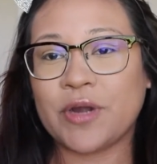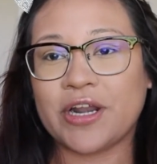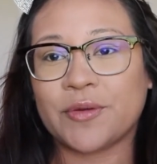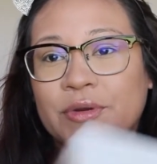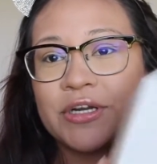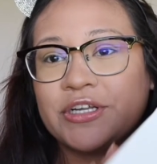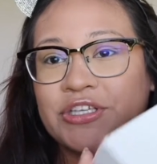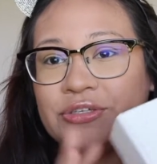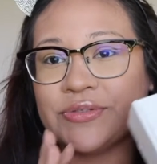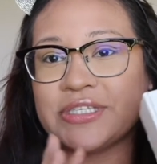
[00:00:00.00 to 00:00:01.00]
product we're
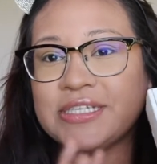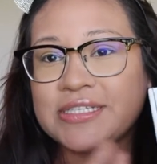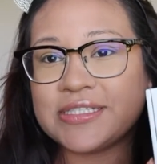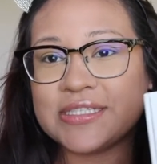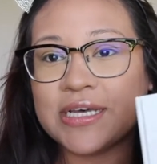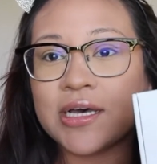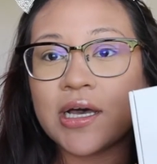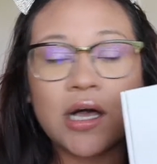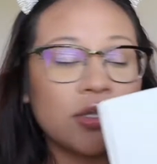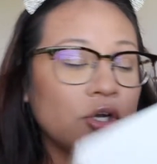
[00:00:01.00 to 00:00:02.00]
gonna use is
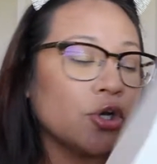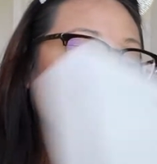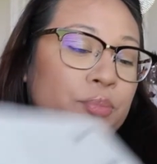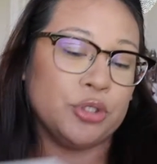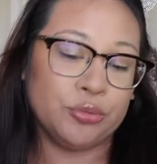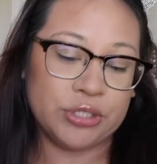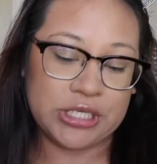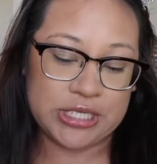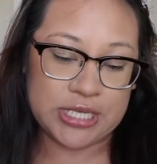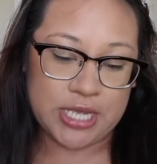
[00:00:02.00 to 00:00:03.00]
the Allure
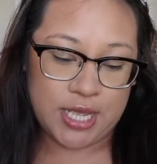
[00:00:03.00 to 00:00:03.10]
Beauty